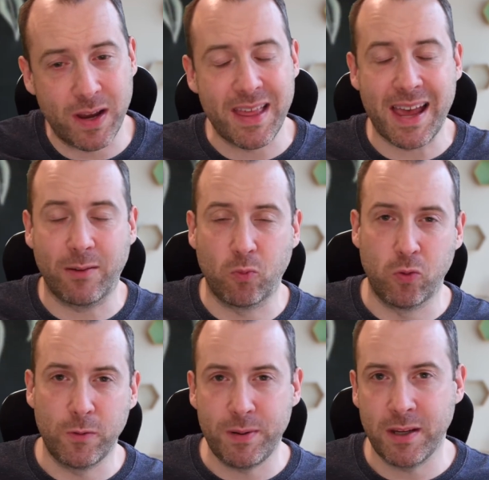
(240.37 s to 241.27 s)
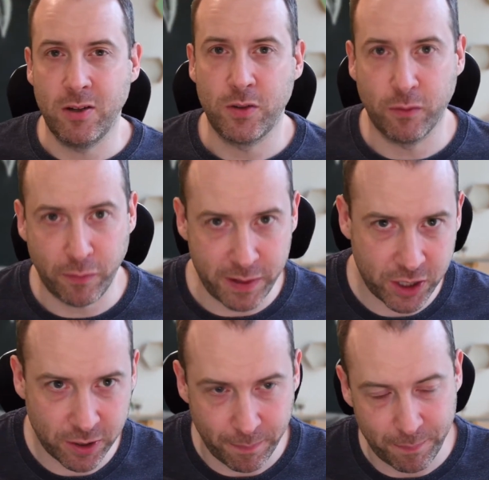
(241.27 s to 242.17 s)
that would be a useful
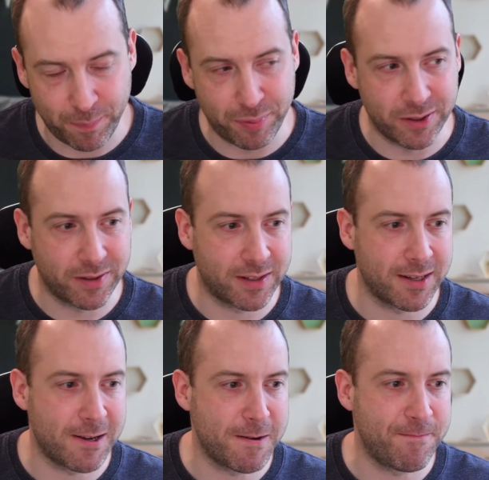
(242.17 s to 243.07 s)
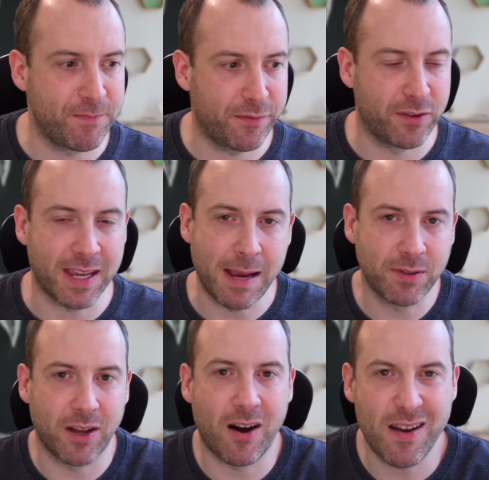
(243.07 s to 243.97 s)
feature. But for the games
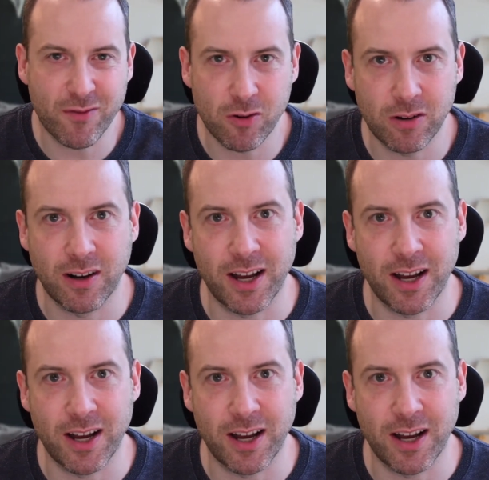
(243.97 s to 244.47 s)
that I've got,